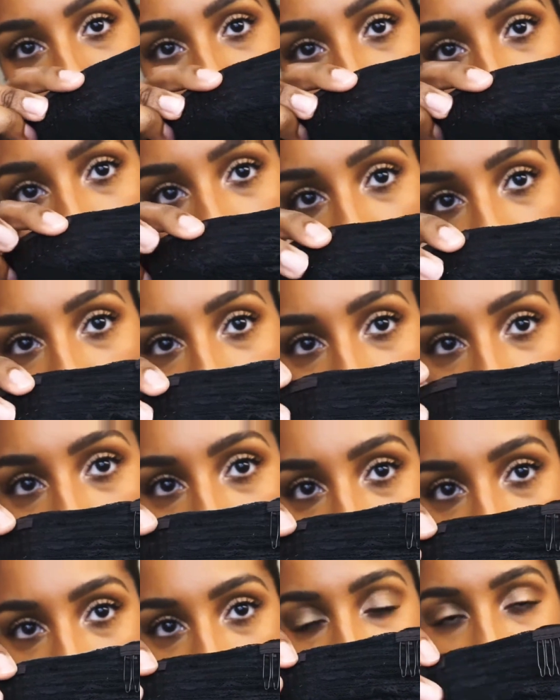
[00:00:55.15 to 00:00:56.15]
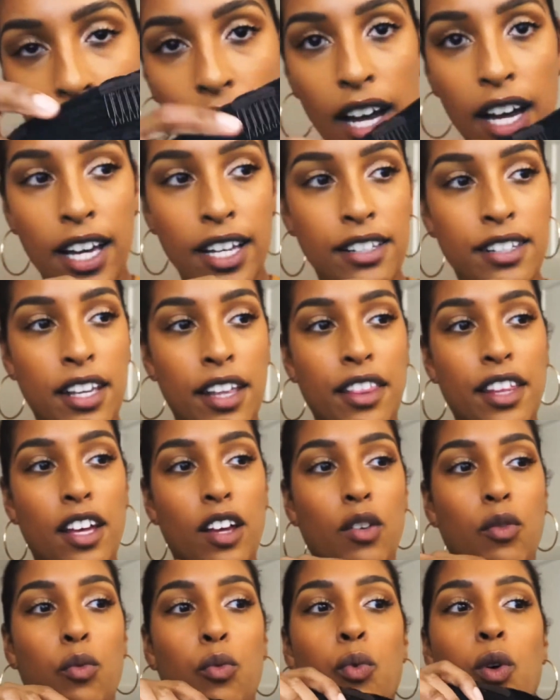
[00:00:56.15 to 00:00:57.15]
and then on the sides, and
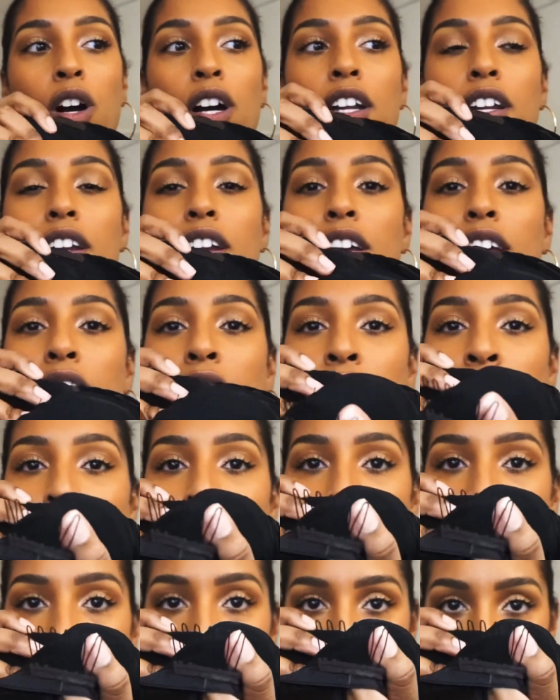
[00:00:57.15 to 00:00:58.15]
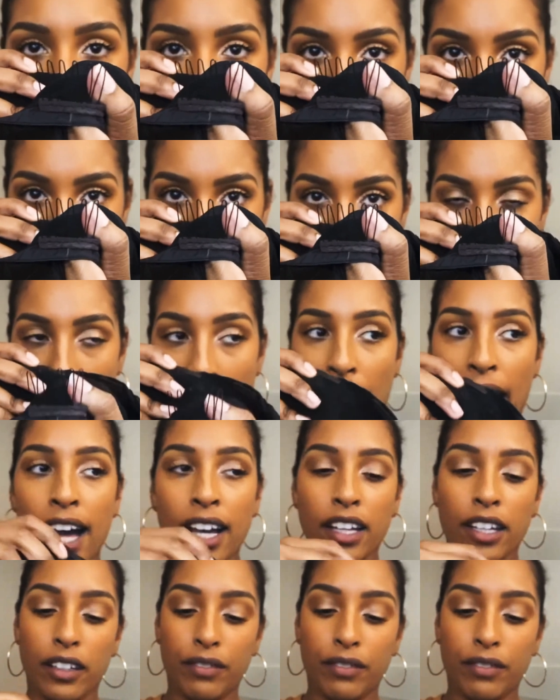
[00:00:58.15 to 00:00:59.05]
then 1 in the back.